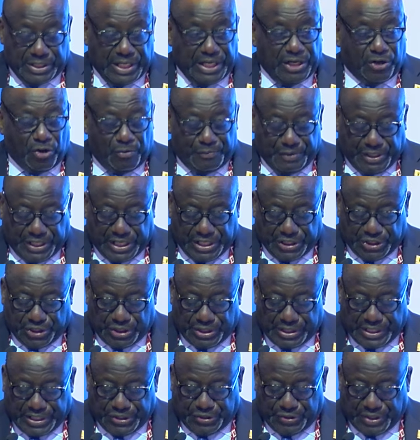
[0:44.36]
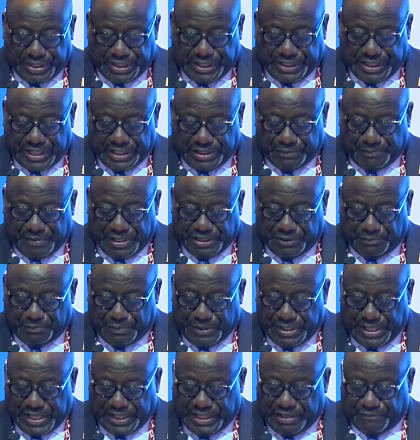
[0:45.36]
Telecommunication regulators must
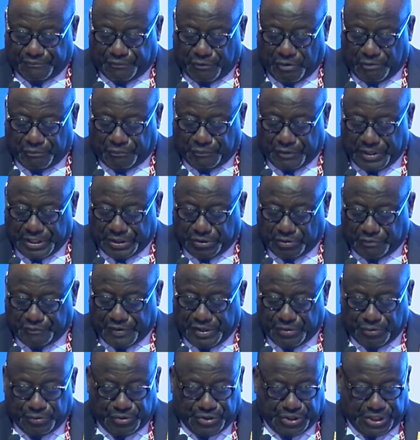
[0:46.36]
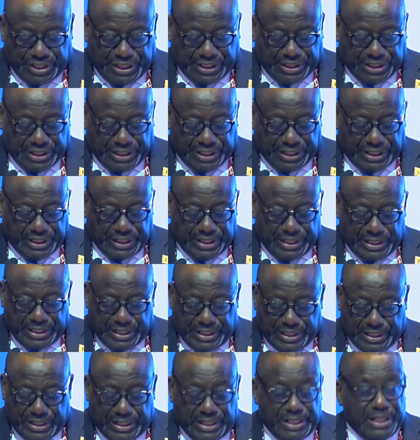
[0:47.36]
be at the forefront of initiating
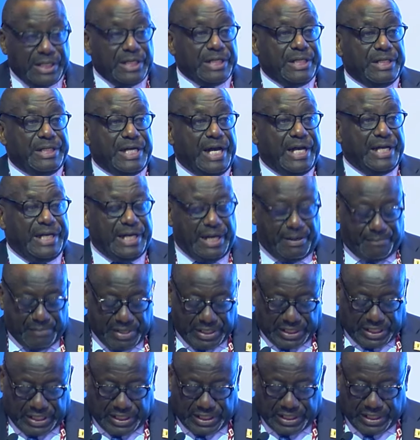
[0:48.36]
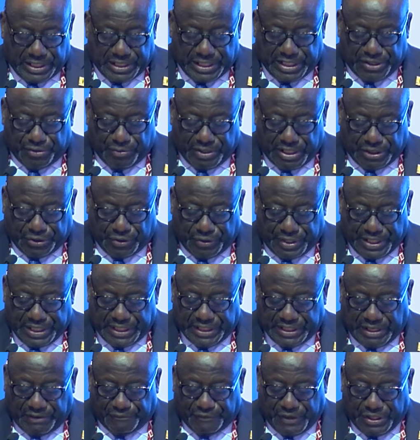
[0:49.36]
dynamic regulatory
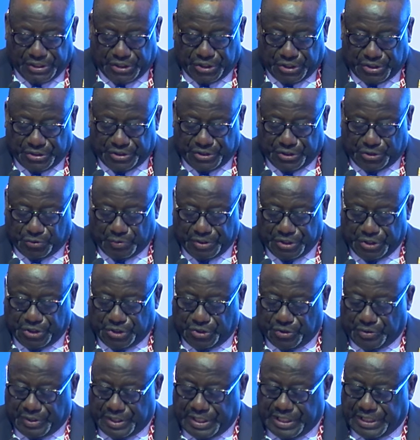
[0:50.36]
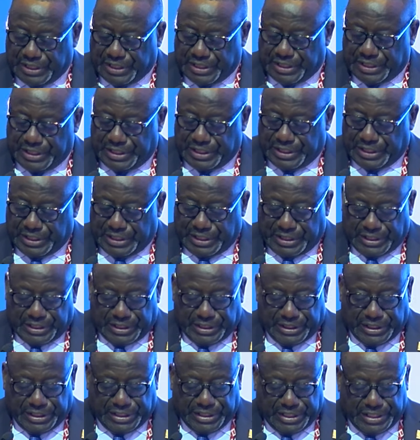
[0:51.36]
interventions to ensure that
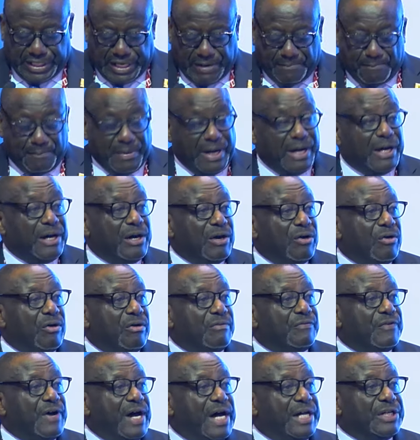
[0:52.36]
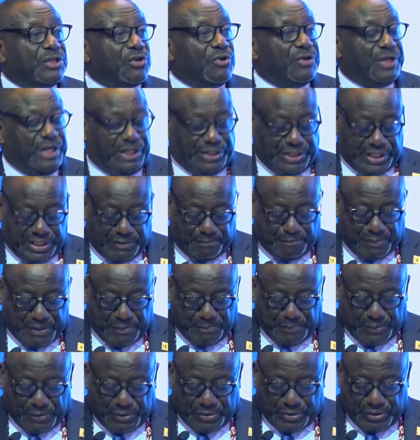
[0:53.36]
this number of unconnected
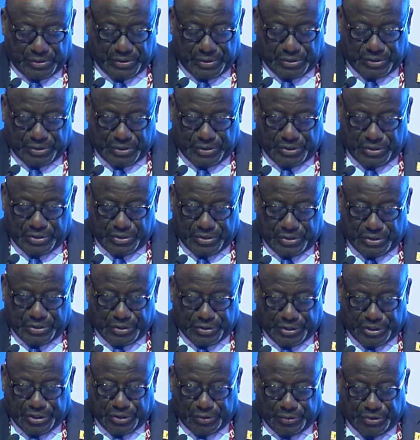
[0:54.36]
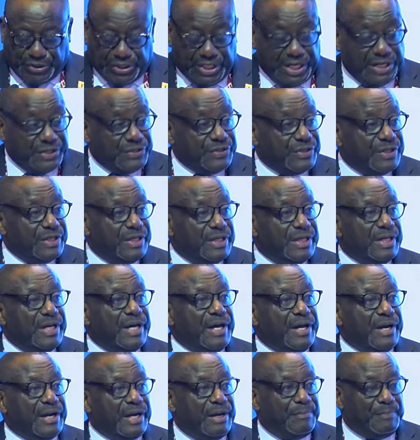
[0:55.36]
people reduces
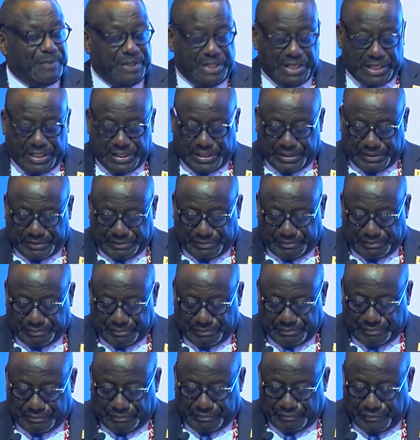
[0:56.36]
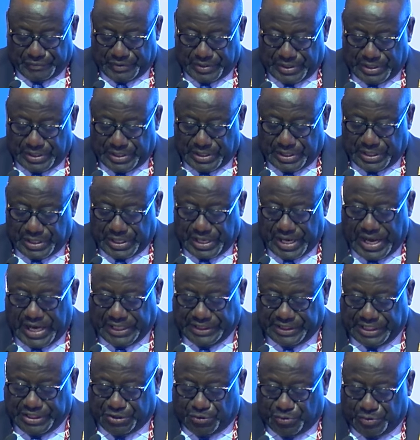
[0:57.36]
rapidly.
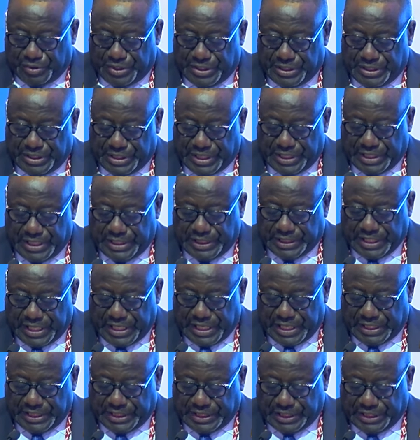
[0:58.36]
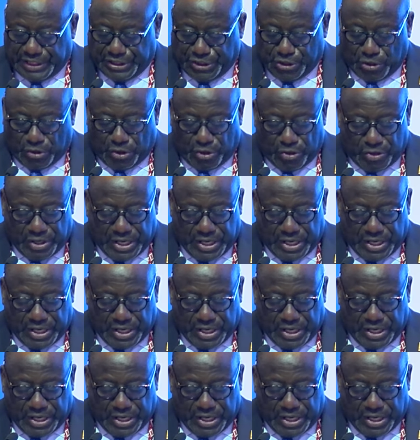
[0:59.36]
Access to the internet is no